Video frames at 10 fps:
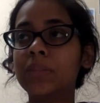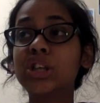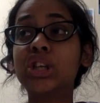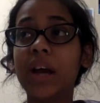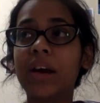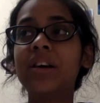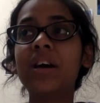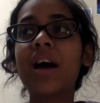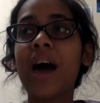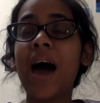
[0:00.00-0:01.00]

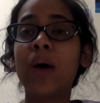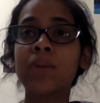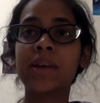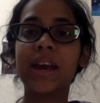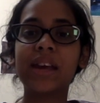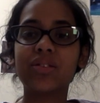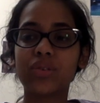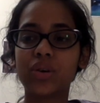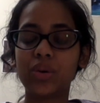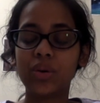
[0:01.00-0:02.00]
share how I'm getting
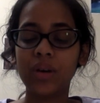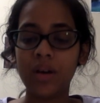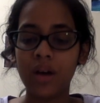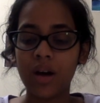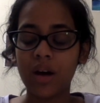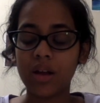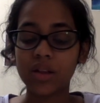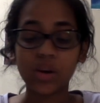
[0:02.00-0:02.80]
through the